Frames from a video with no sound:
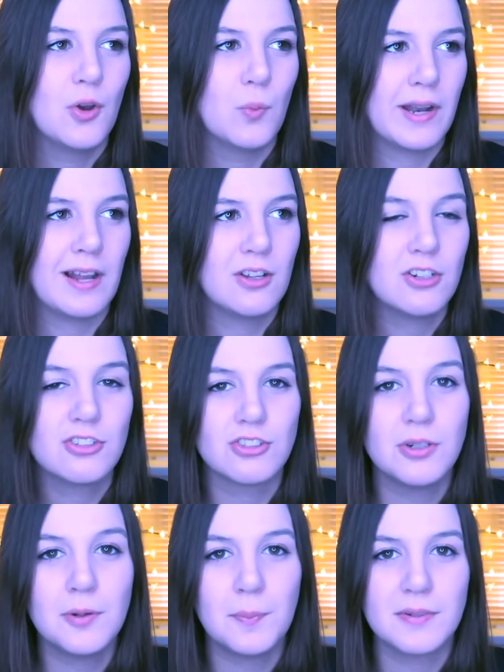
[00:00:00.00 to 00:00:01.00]
when I looked
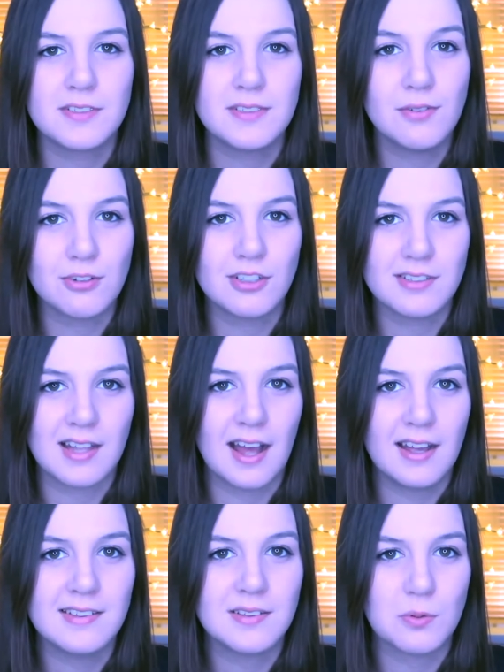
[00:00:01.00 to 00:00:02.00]
up the full
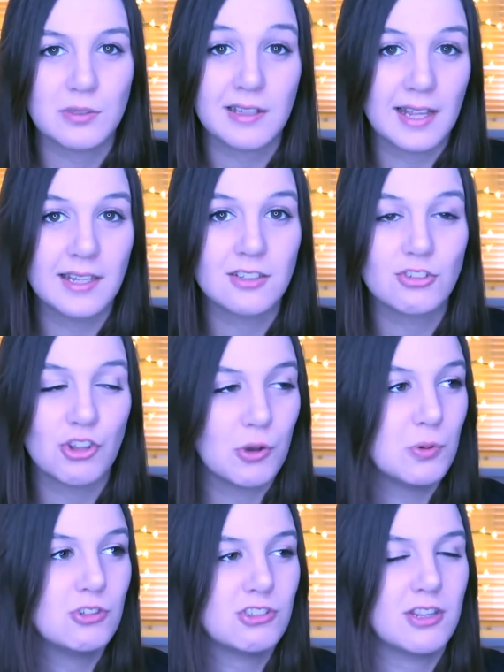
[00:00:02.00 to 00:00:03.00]
size. It was like
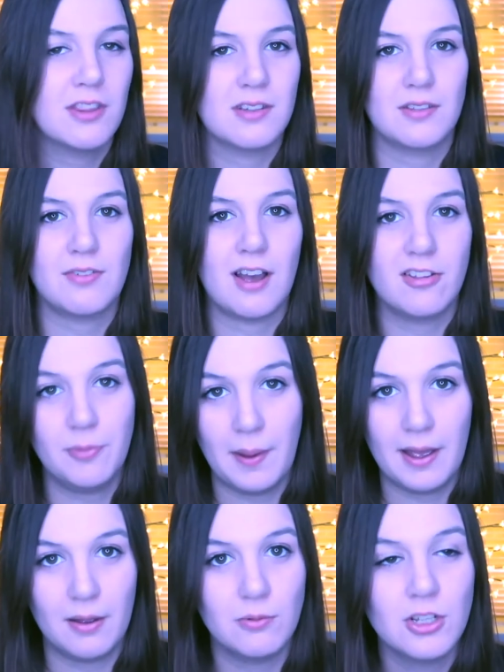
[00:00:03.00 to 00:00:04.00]
two hundred and thirty-five
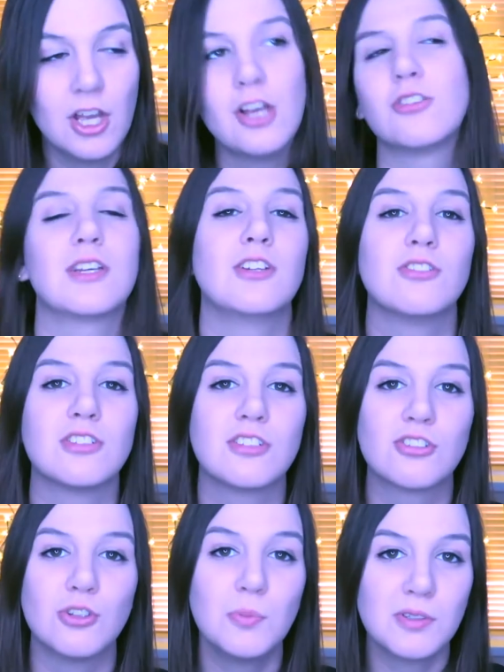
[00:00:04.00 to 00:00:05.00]
pounds, so I used
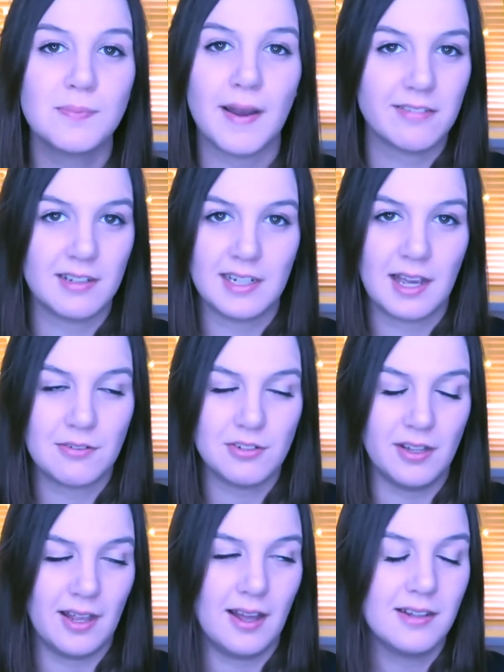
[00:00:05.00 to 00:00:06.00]
it super sparingly
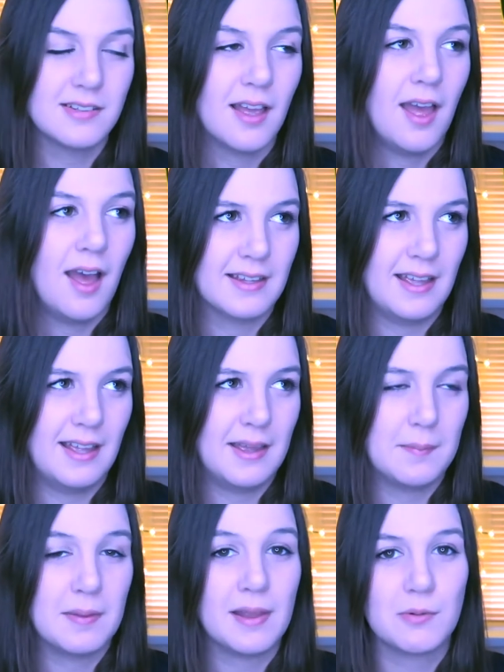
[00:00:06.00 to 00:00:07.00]
after that.
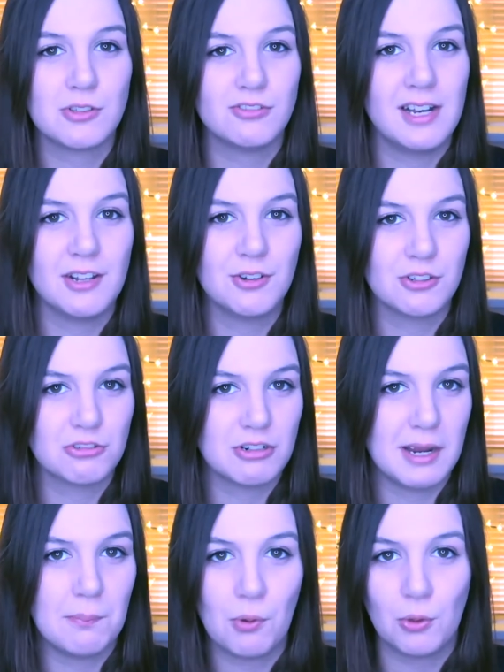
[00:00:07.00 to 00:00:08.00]
Um, that was a really good
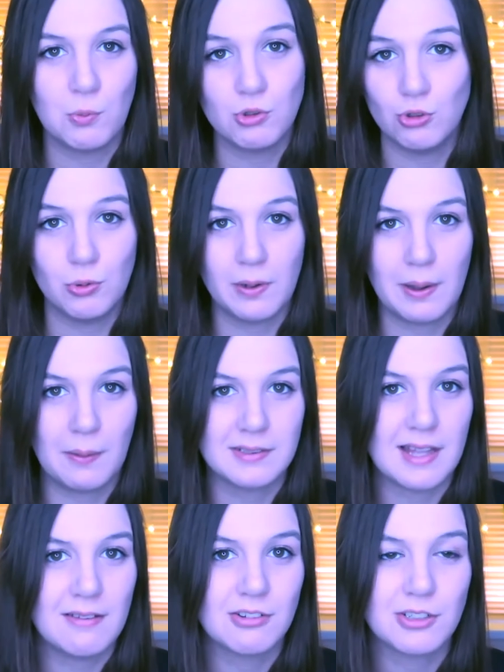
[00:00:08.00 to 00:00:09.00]
cream, but there was no way I
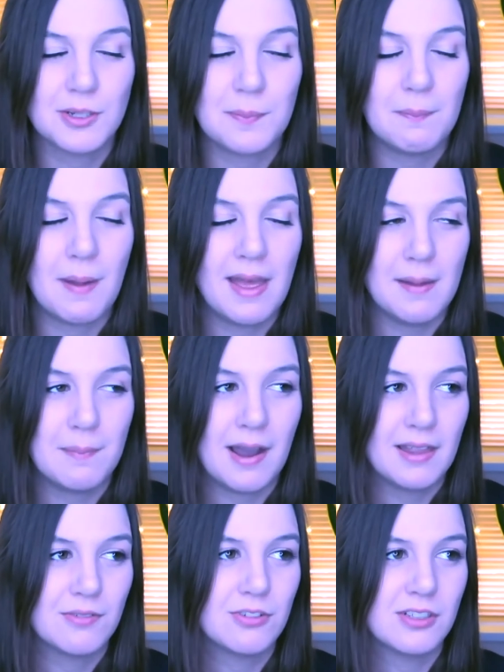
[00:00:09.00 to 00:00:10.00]
was ever going to uh,
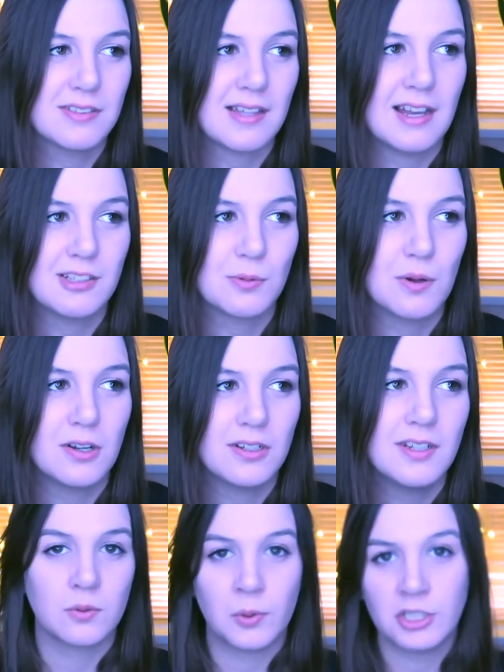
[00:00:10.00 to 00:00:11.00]
buy the full size
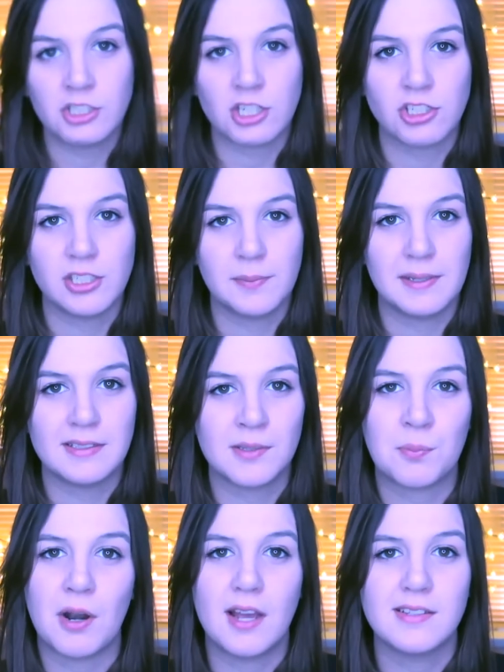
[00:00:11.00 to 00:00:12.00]
one, which I shouldn't have been
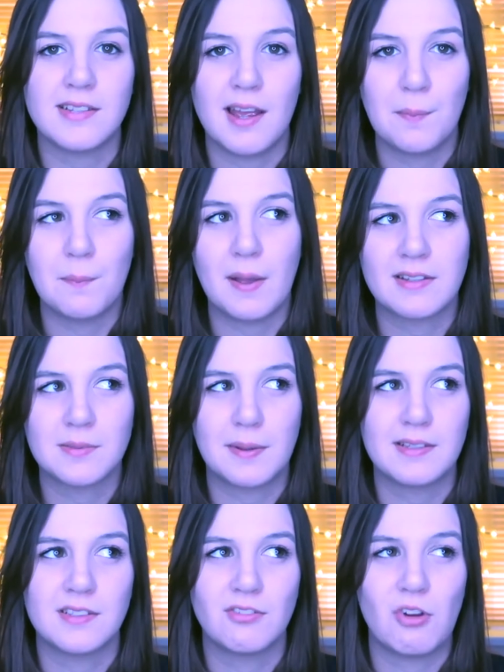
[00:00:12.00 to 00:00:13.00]
surprised how
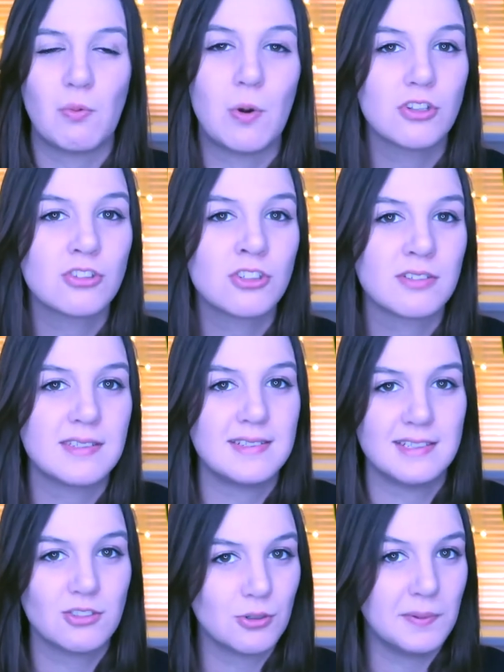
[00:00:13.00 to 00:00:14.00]
expensive it was, because it
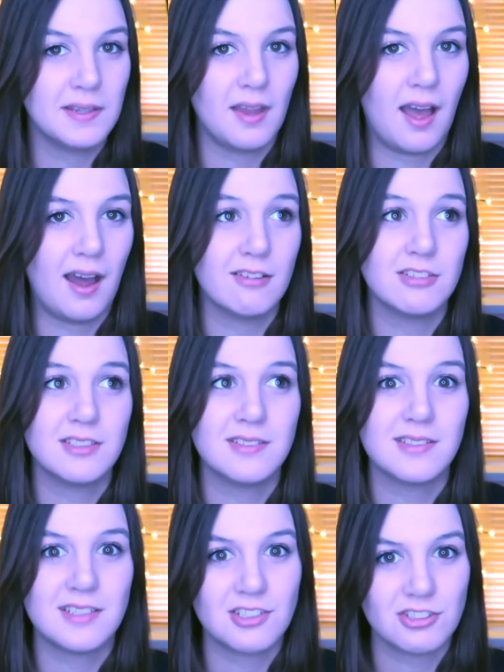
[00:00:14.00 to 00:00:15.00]
did come in the
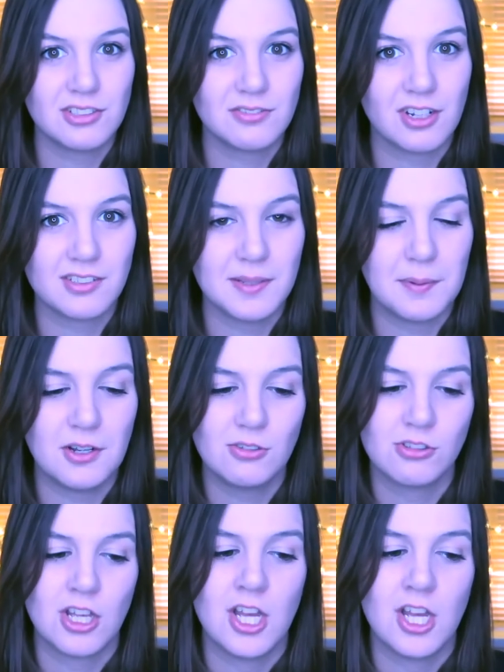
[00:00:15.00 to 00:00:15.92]
Harrods edition of Glossybox.